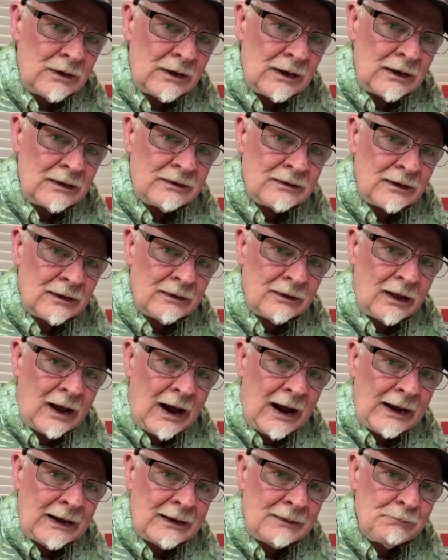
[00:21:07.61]
until
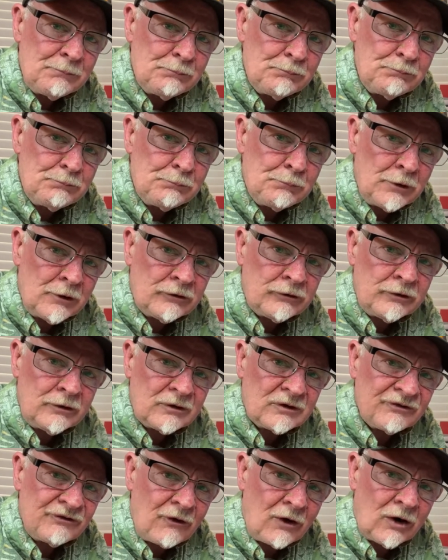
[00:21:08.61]
I can push it
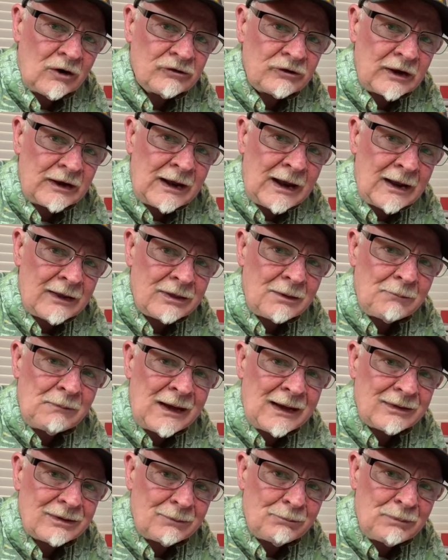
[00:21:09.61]
as far as I can to
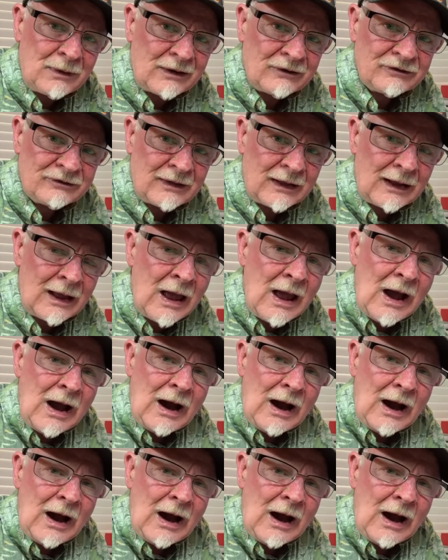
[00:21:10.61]
make it the best thing.